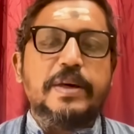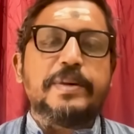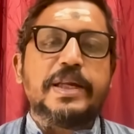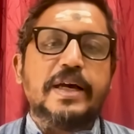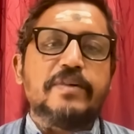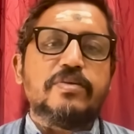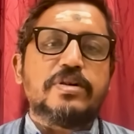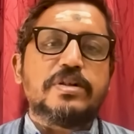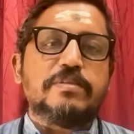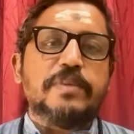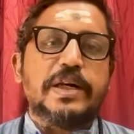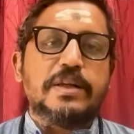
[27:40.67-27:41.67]
I mean, I
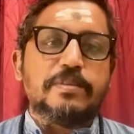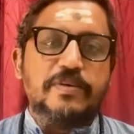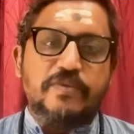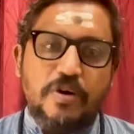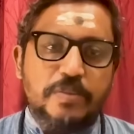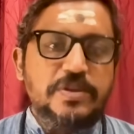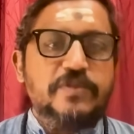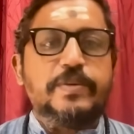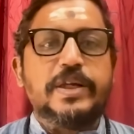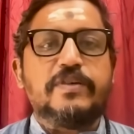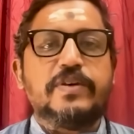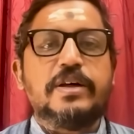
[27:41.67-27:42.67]
worship multiple forms of
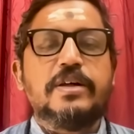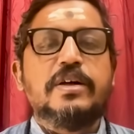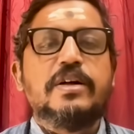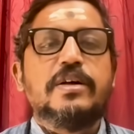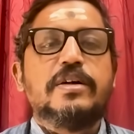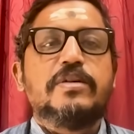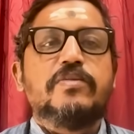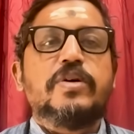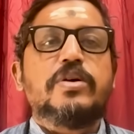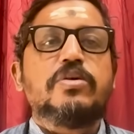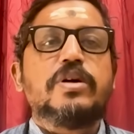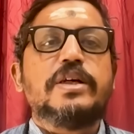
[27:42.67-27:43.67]
Bhairava.
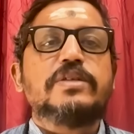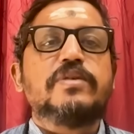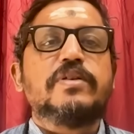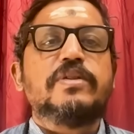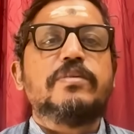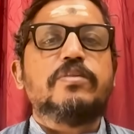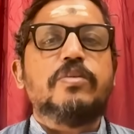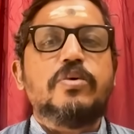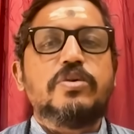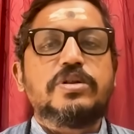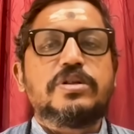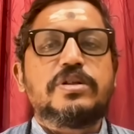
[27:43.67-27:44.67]
Vatuka is one of the
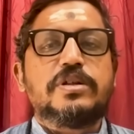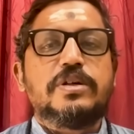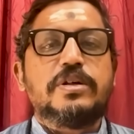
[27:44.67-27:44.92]
most